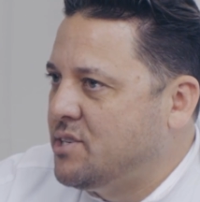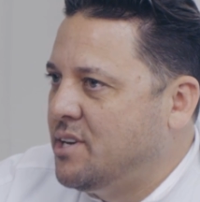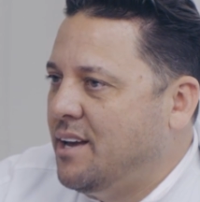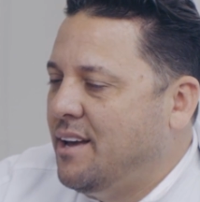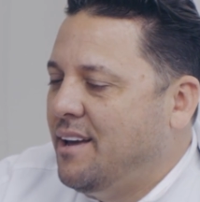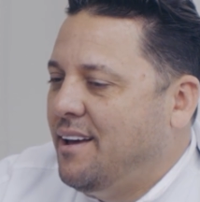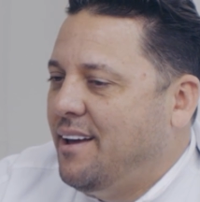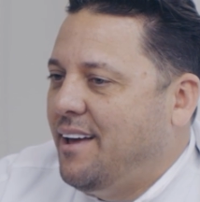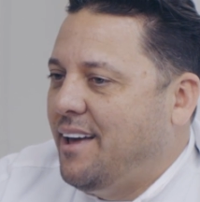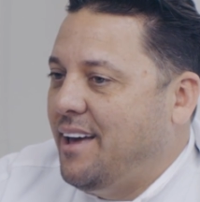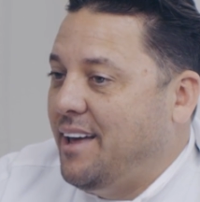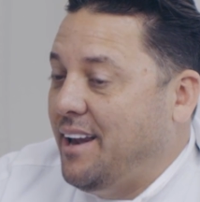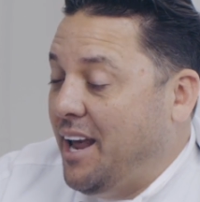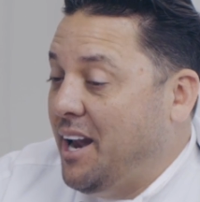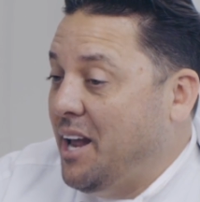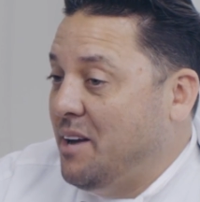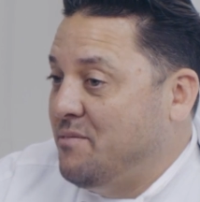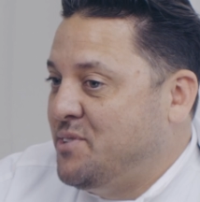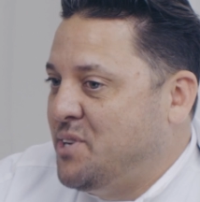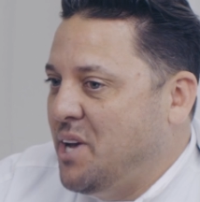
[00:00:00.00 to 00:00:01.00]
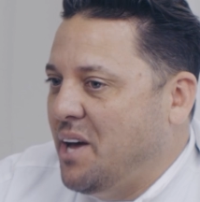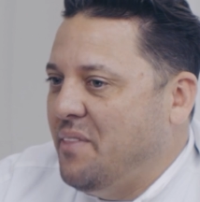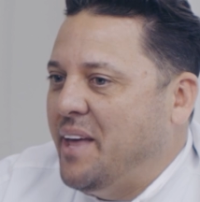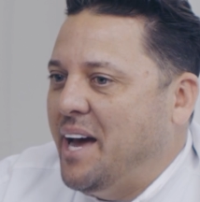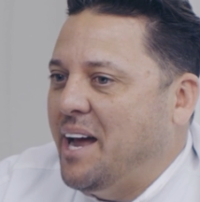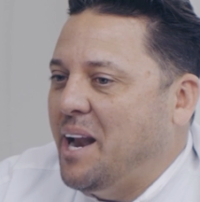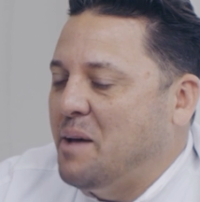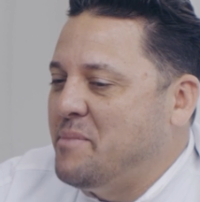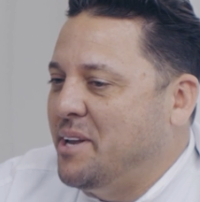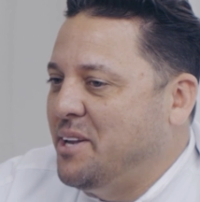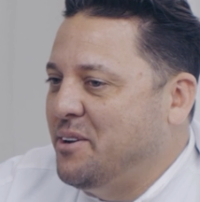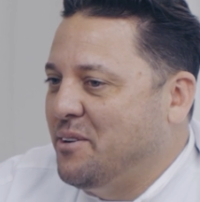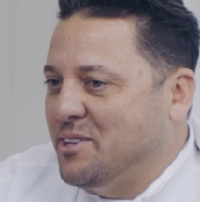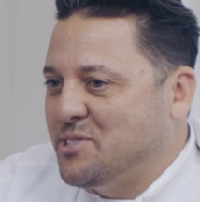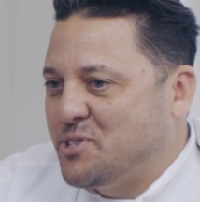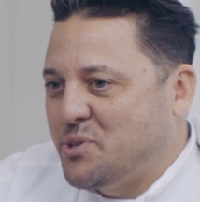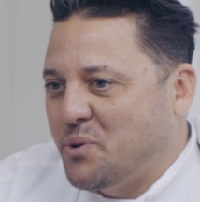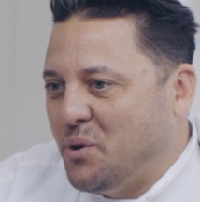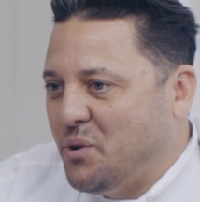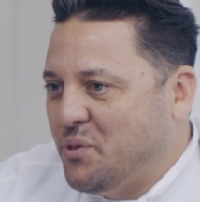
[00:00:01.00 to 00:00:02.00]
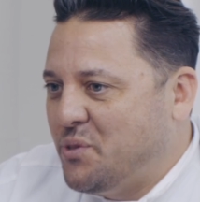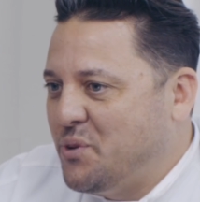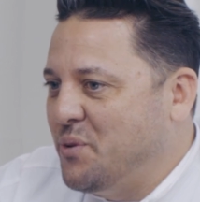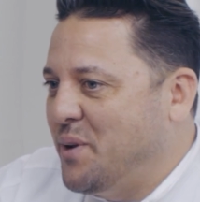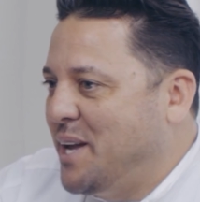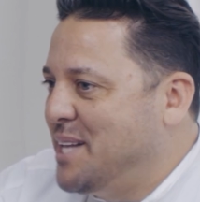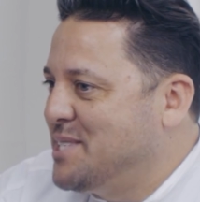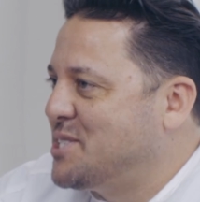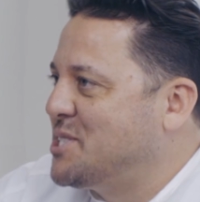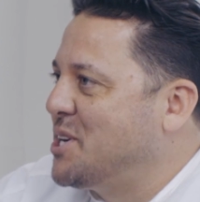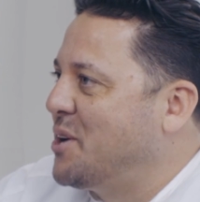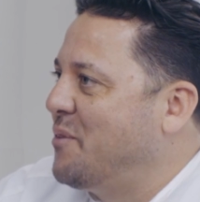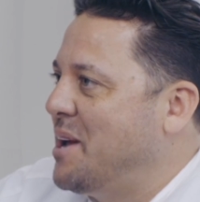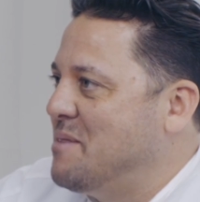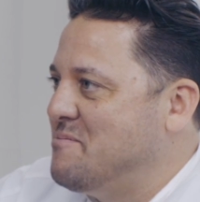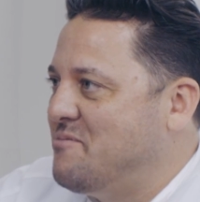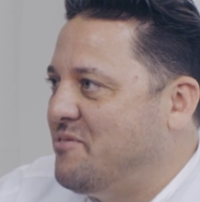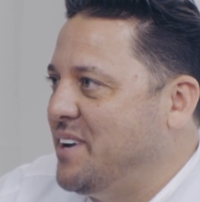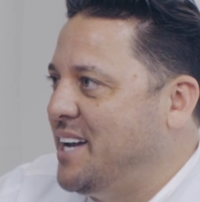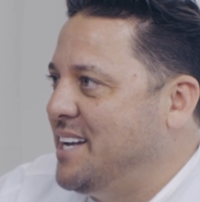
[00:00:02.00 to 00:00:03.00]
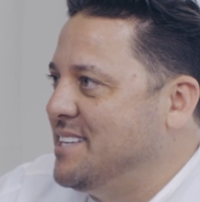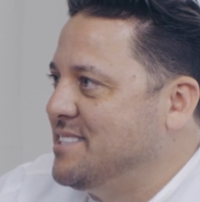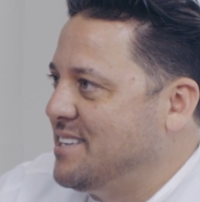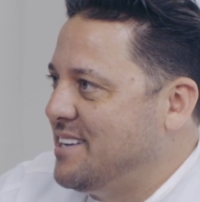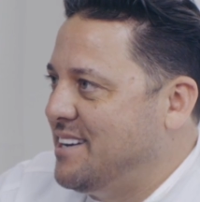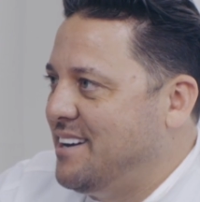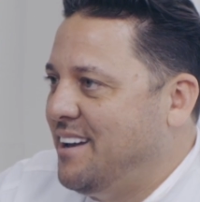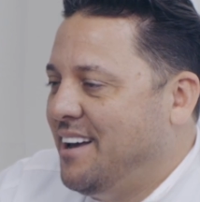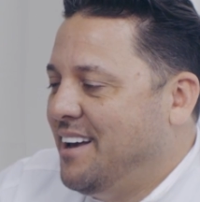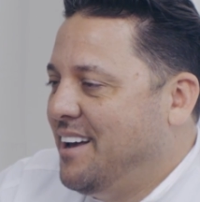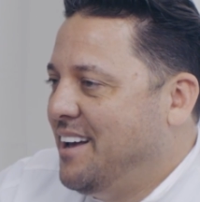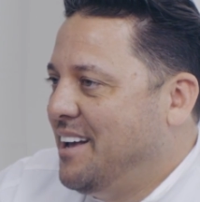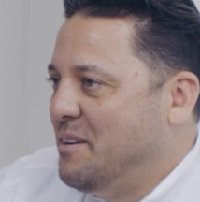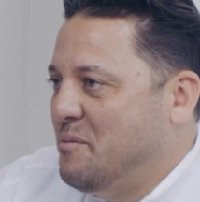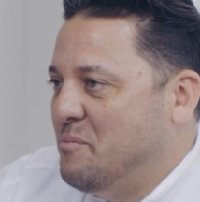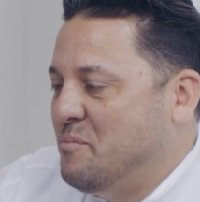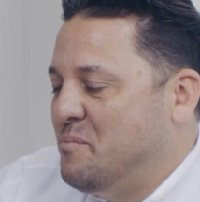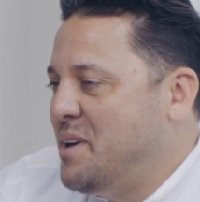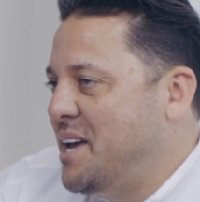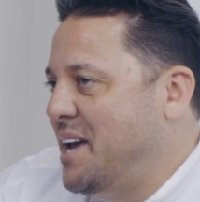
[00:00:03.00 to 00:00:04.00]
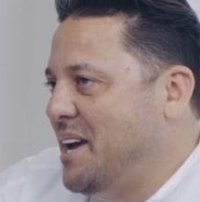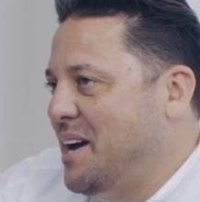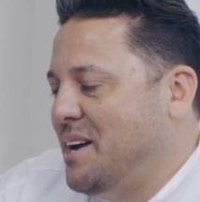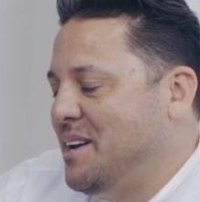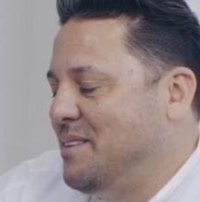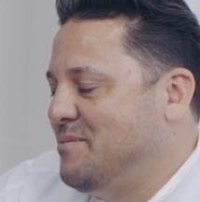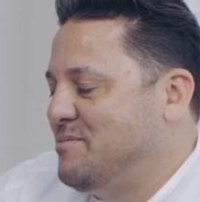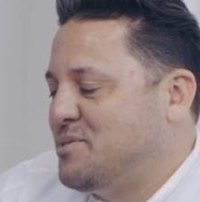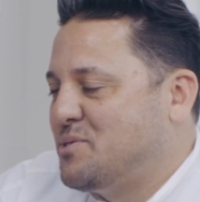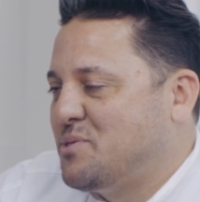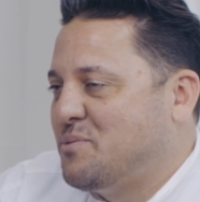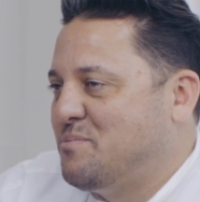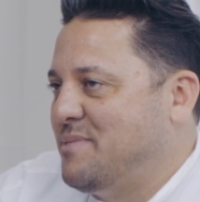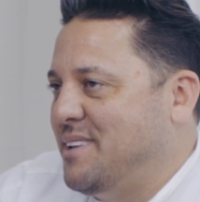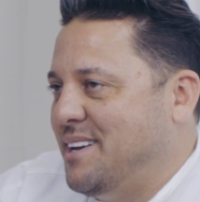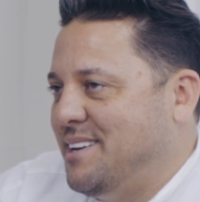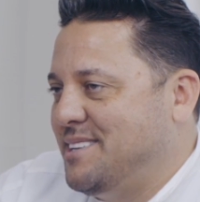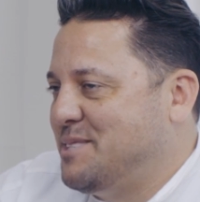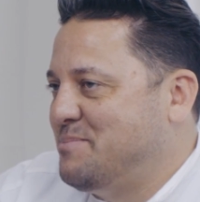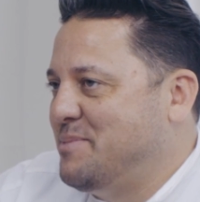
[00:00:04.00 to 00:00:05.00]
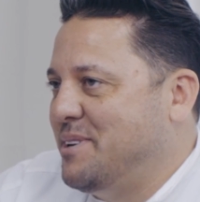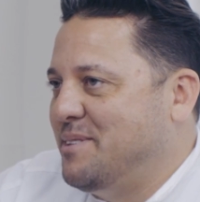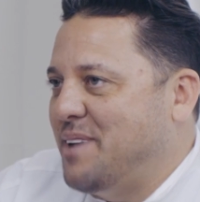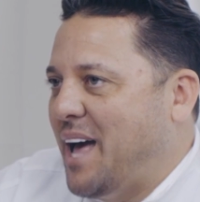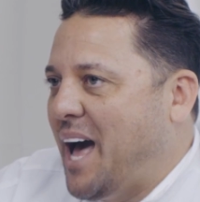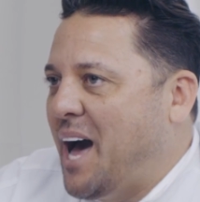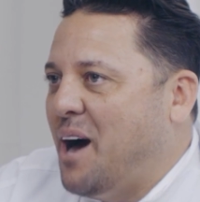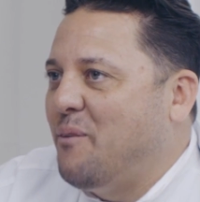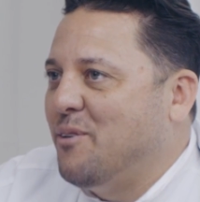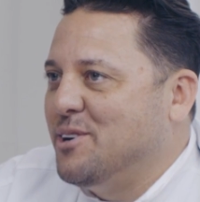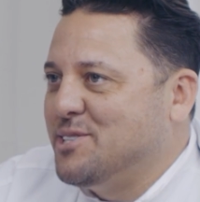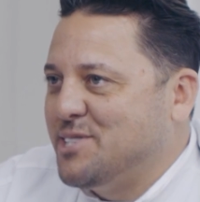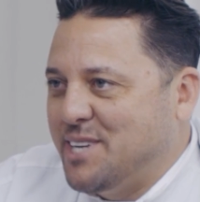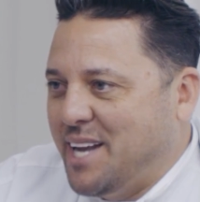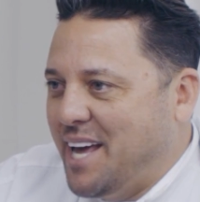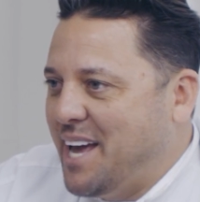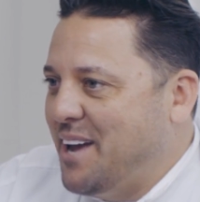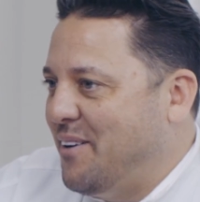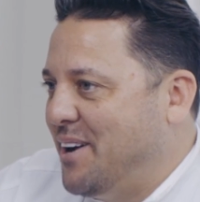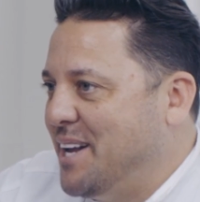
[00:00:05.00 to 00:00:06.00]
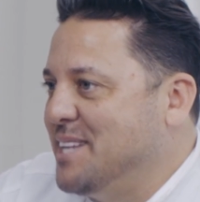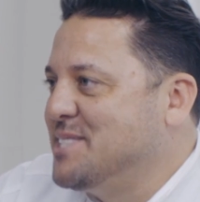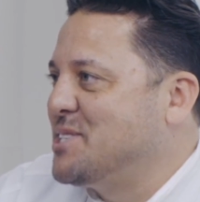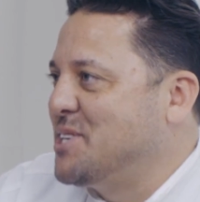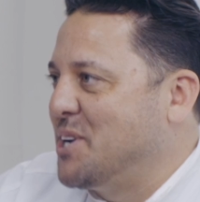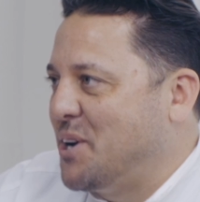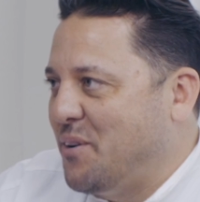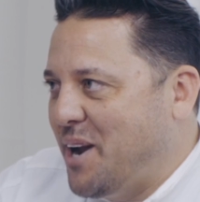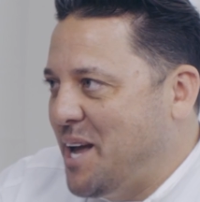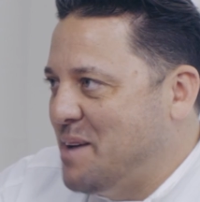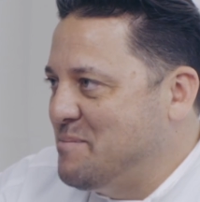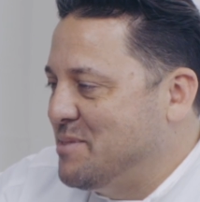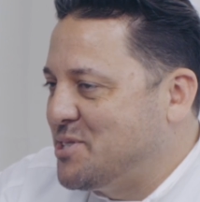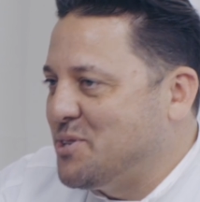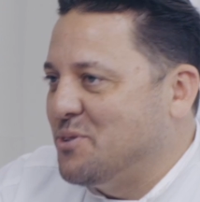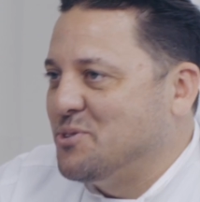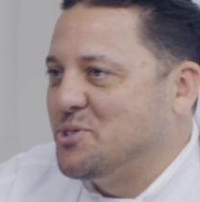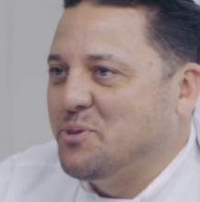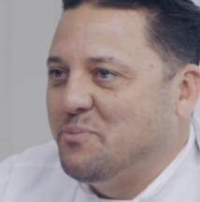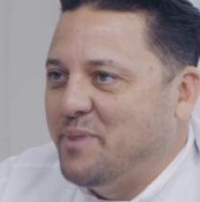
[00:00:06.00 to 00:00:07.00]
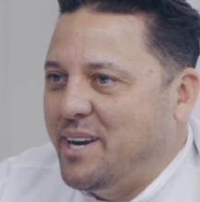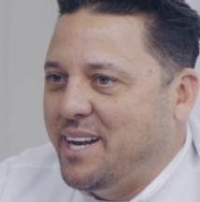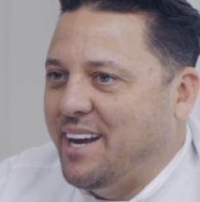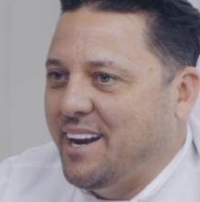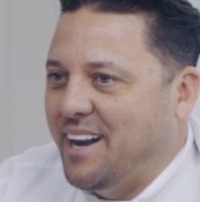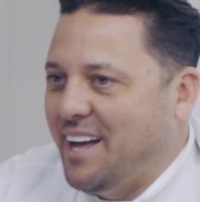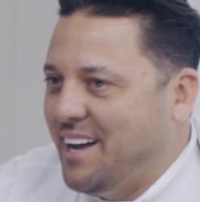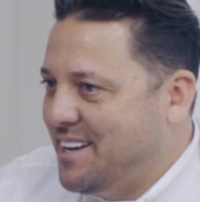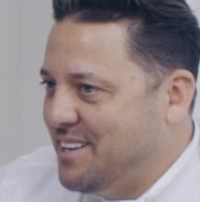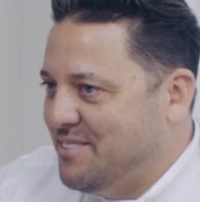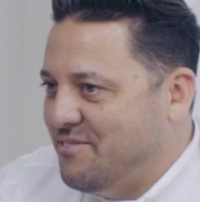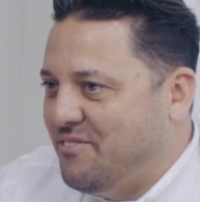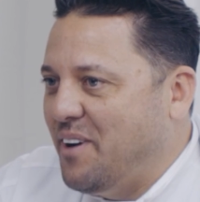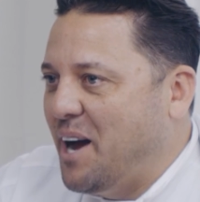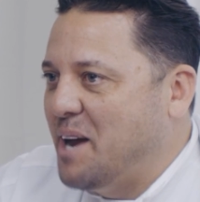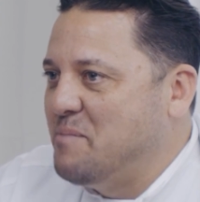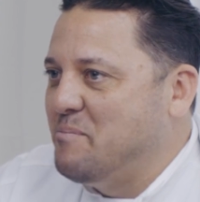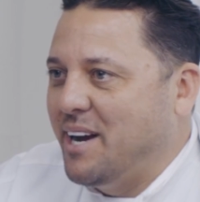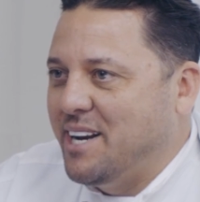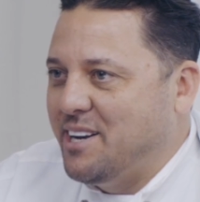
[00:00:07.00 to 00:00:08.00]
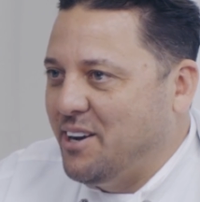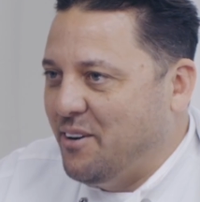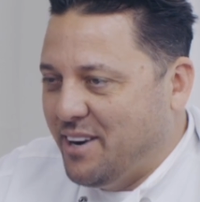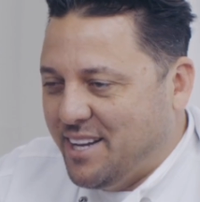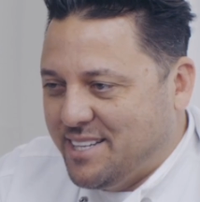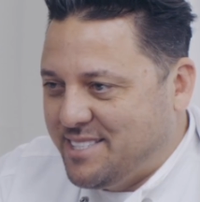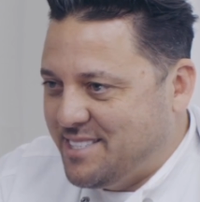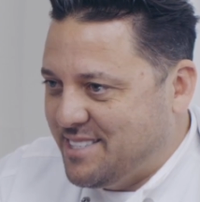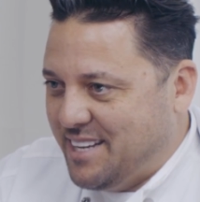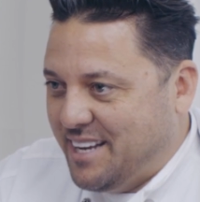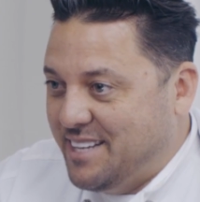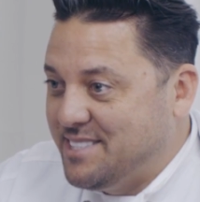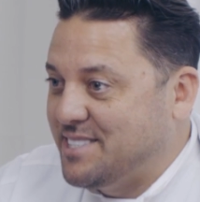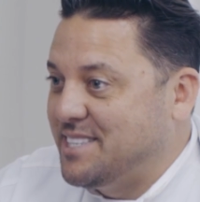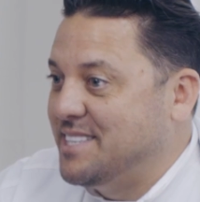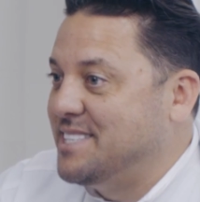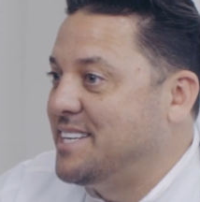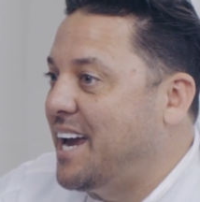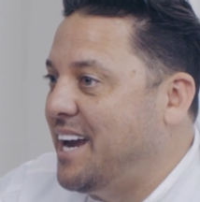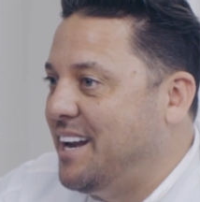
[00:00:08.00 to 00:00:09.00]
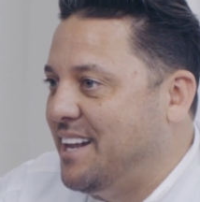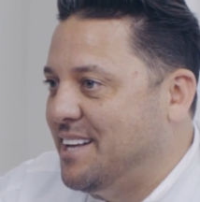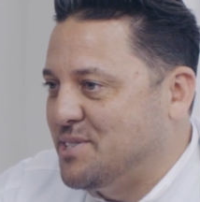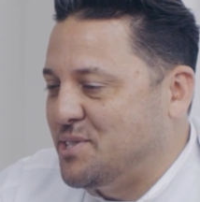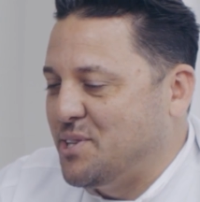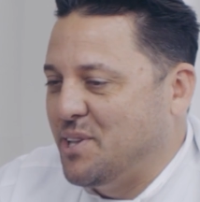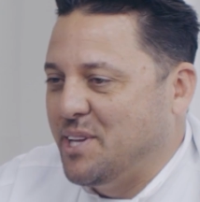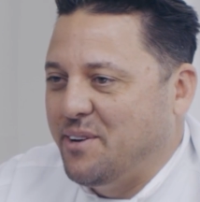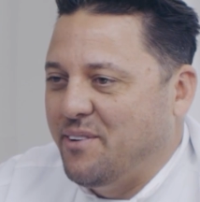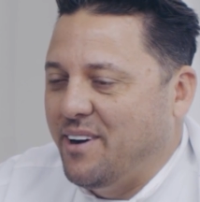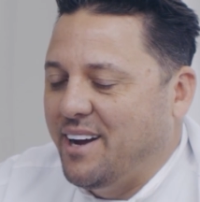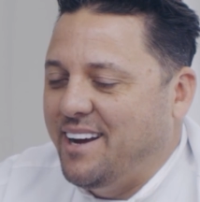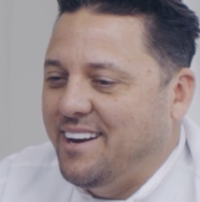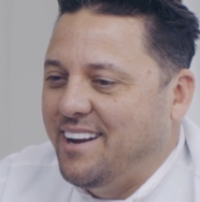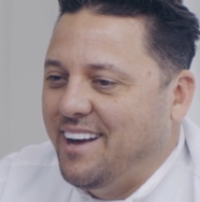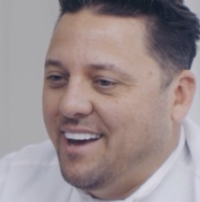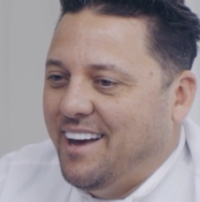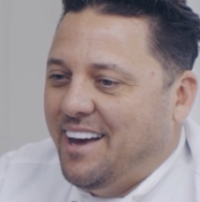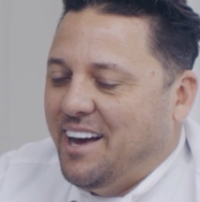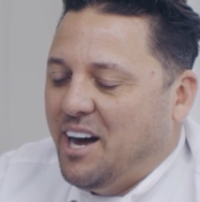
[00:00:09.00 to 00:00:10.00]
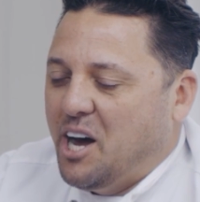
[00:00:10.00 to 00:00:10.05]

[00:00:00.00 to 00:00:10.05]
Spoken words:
And I've done that. I mean, you can scroll through Instagram feeds, and I spend hours a day on Instagram and social media, and I can find my donuts instantaneously, right?